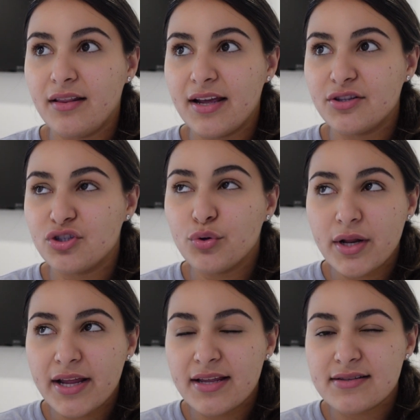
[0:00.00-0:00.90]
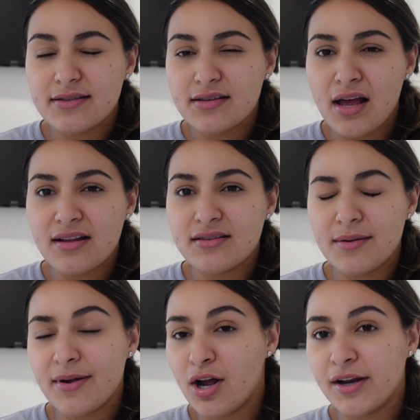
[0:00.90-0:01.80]
like two days into
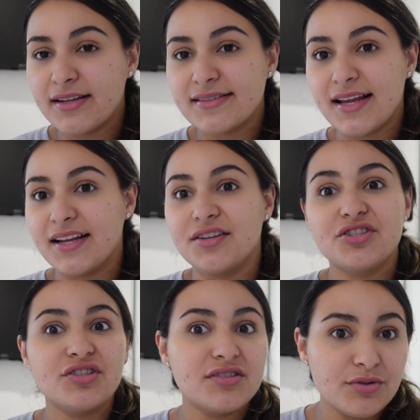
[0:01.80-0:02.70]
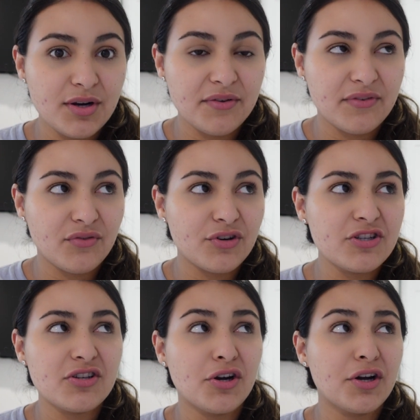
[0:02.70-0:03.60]
antibiotics and she's still getting
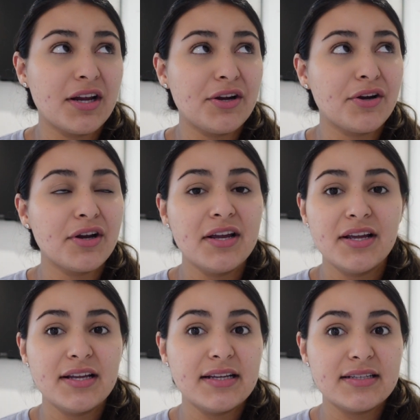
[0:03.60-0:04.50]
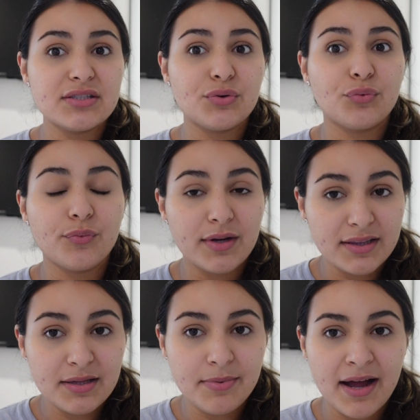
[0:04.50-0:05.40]
fevers her ear is
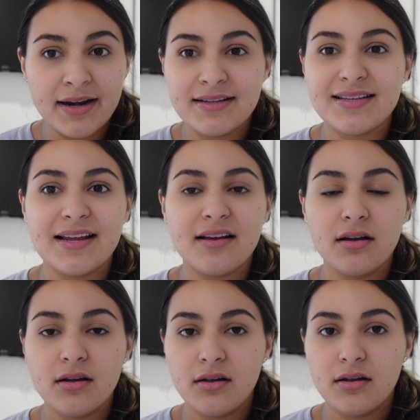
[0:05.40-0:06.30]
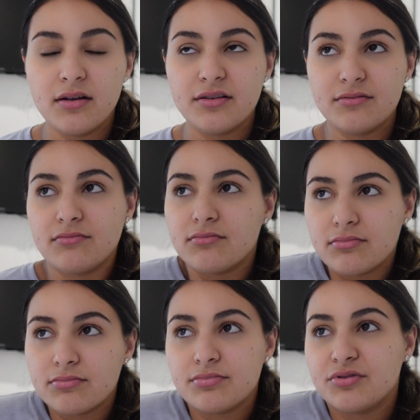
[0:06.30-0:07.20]
really bad it's like
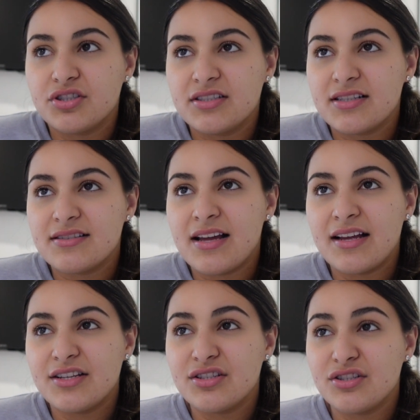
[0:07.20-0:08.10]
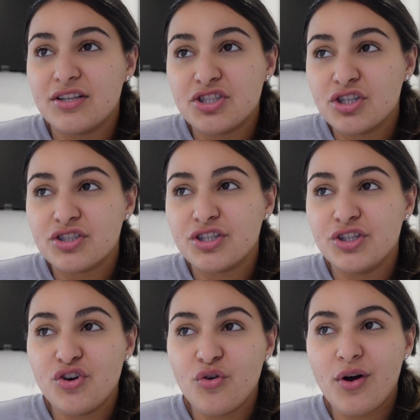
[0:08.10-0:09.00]
she says that is that she
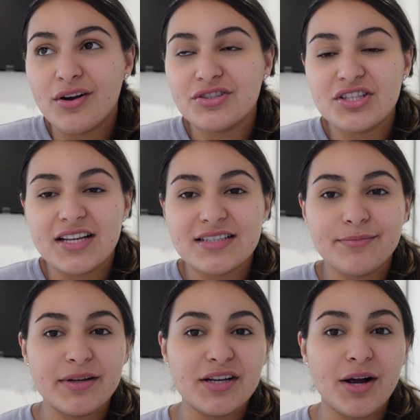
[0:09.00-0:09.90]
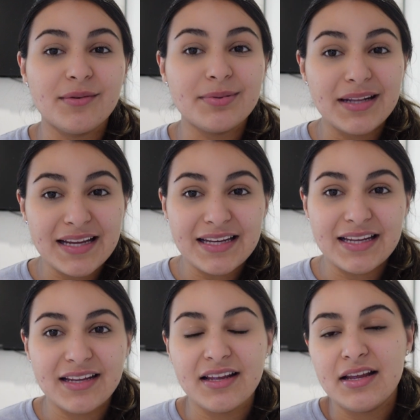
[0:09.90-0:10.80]
doesn't know how she hasn't been
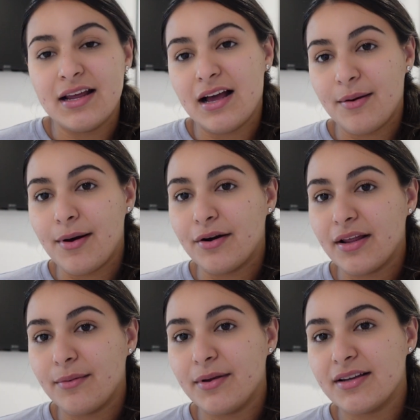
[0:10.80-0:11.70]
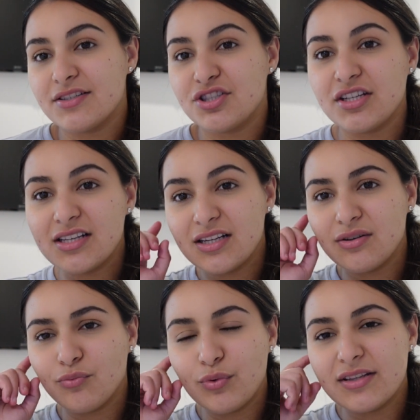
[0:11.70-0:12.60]
complaining about it because she
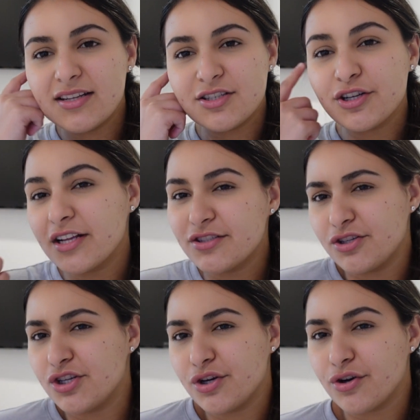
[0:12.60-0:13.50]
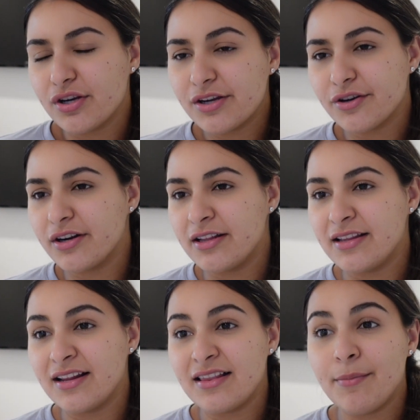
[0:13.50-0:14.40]
we didn't see her like touching her ear or
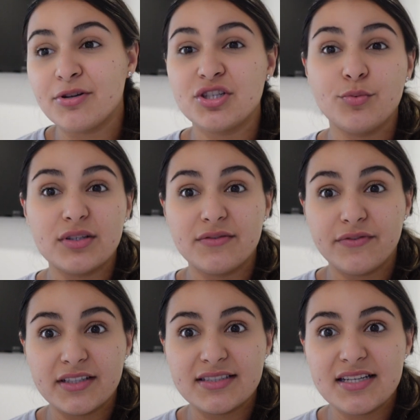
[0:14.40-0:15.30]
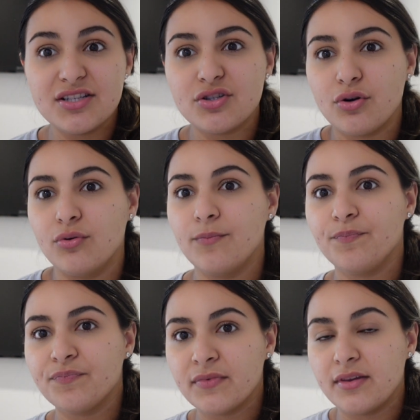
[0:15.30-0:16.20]
anything like that but she was fussy so
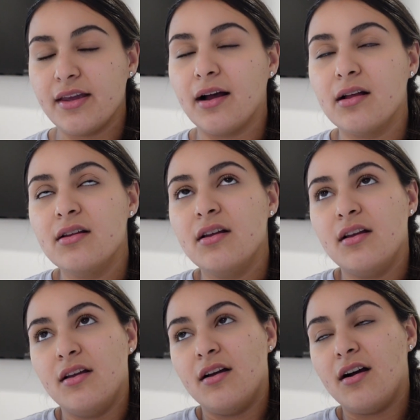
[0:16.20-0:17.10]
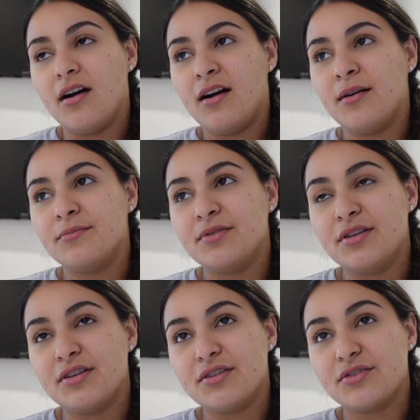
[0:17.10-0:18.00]
yeah um
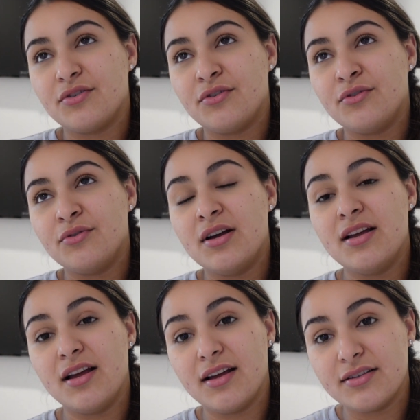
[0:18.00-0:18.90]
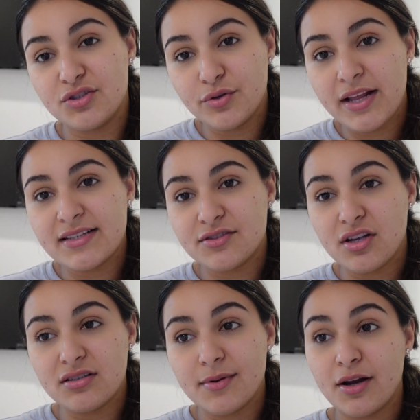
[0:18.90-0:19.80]
so two days into
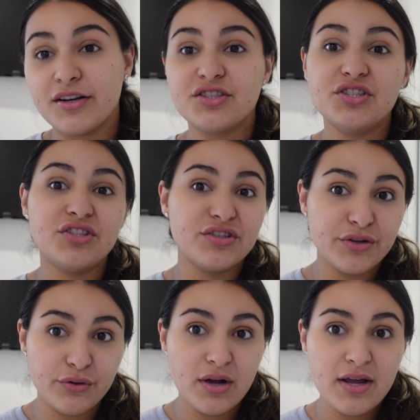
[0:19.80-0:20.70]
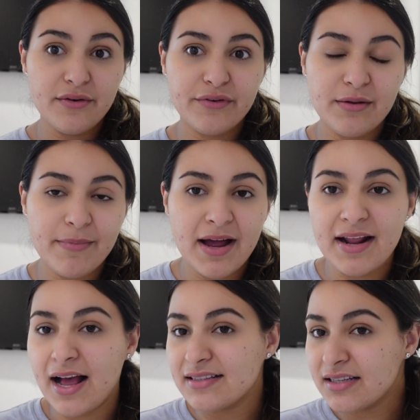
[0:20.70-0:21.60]
antibiotics she's still feeling bad
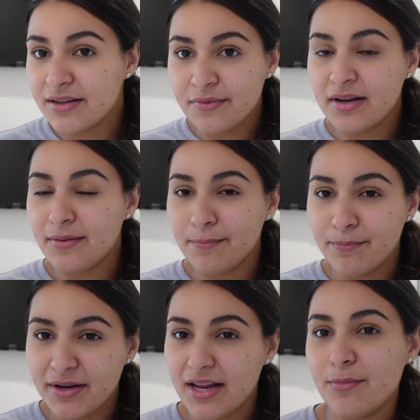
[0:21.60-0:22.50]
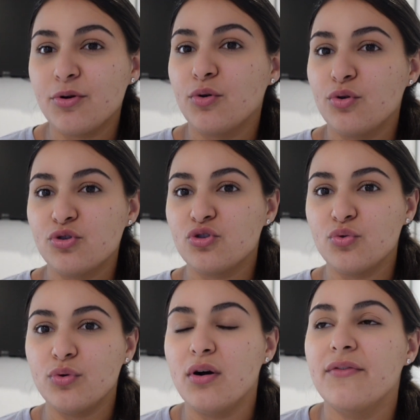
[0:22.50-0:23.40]
hasn't even been able to go to
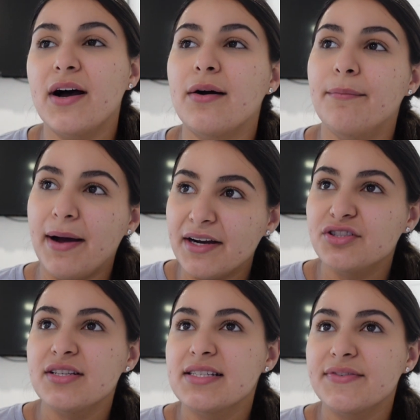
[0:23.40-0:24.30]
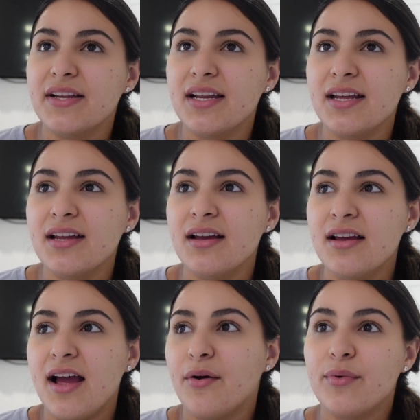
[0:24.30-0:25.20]
school of how bad she's feeling
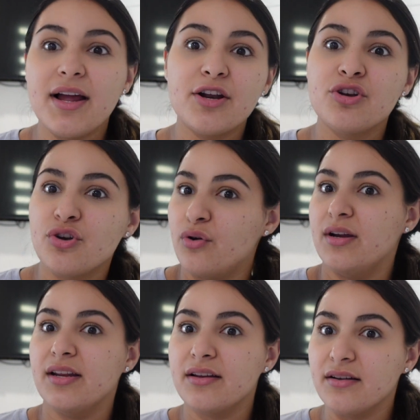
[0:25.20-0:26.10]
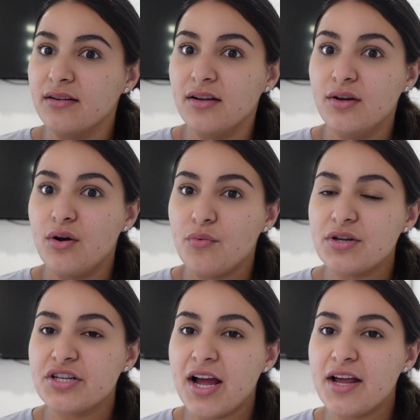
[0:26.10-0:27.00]
and we had no idea
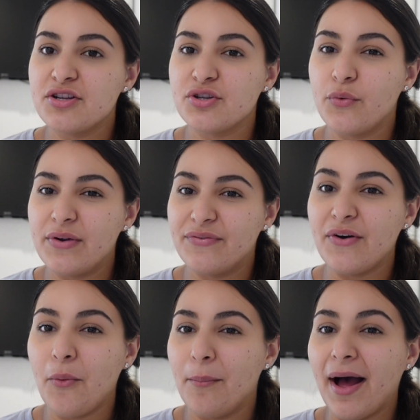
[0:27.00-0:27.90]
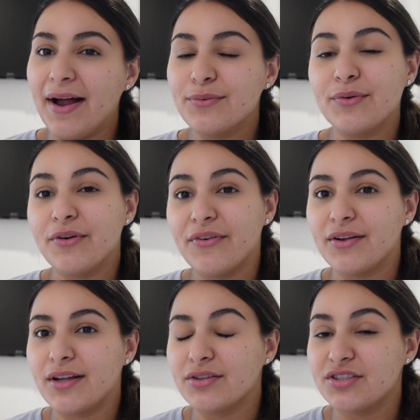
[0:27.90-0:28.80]
what she had so we felt bad when we
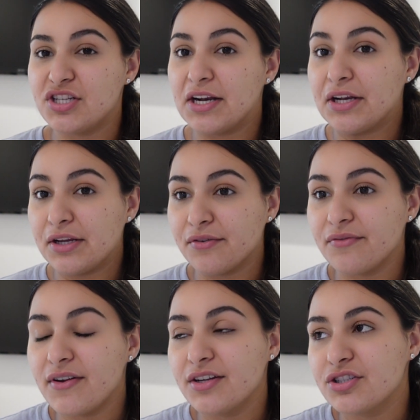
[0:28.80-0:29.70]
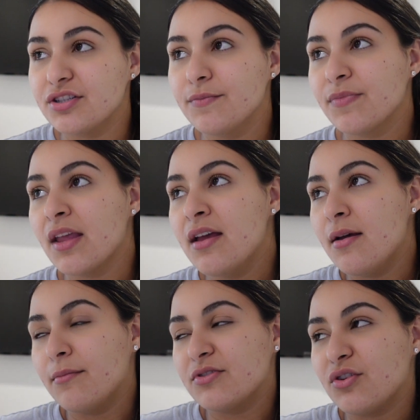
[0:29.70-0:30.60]
found out that she had an ear infection
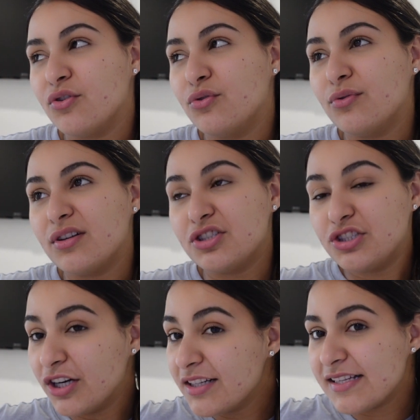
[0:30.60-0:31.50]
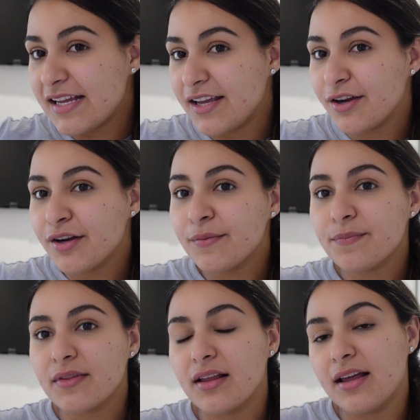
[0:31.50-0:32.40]
so she started daycare
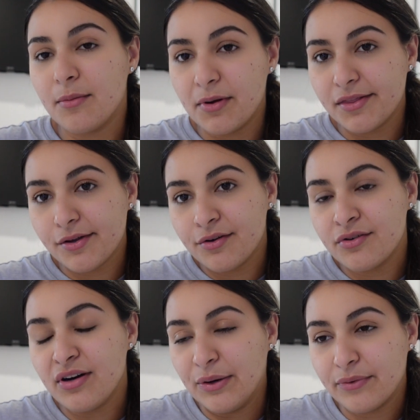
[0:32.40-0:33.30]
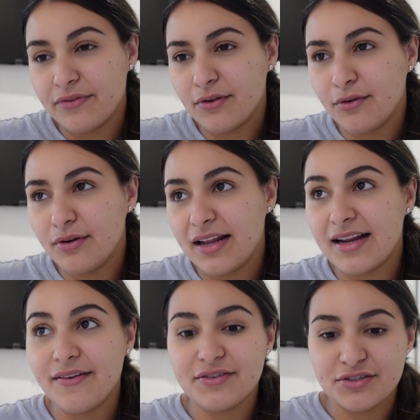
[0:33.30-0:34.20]
like a month ago and we feel like
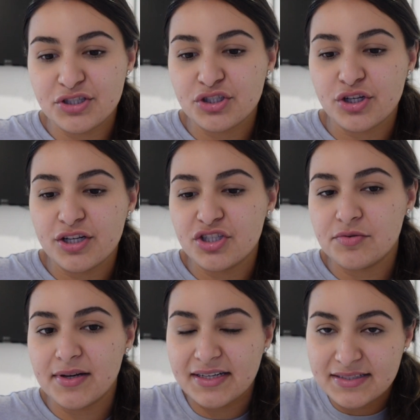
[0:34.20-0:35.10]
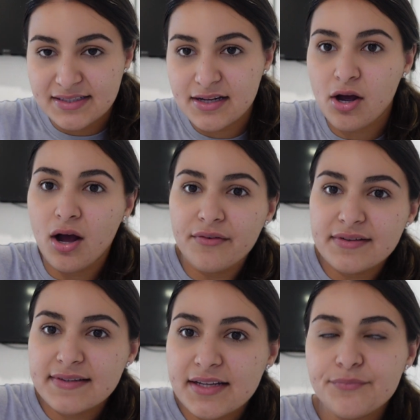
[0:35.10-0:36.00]
ever since she started she's been getting sick
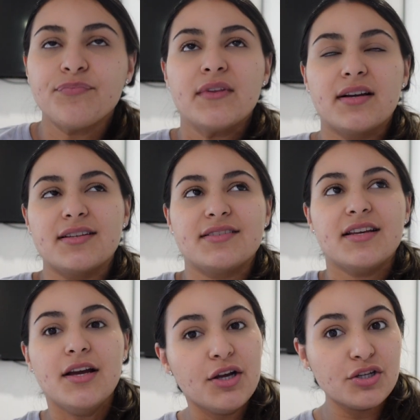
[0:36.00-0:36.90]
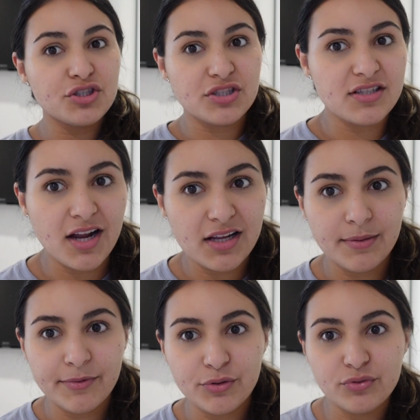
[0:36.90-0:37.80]
obviously because she's not
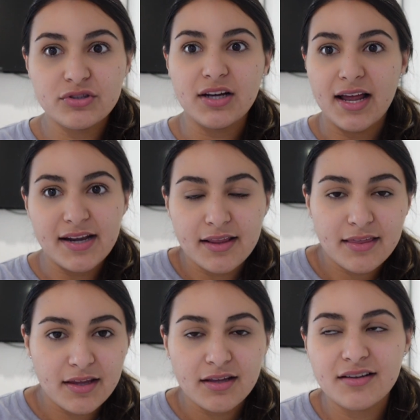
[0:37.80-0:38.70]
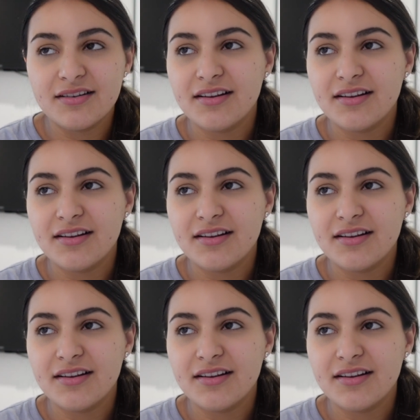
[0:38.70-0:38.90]
immune to anything